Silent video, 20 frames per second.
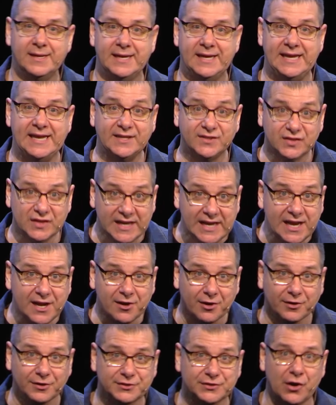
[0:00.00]
his
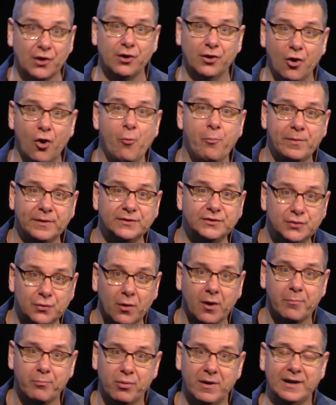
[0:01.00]
ears are open to
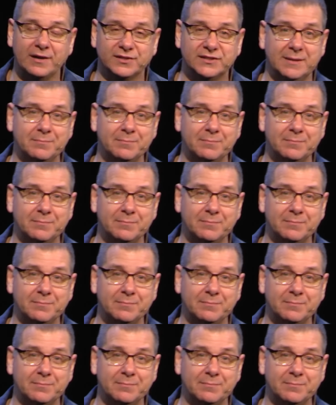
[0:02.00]
our prayers.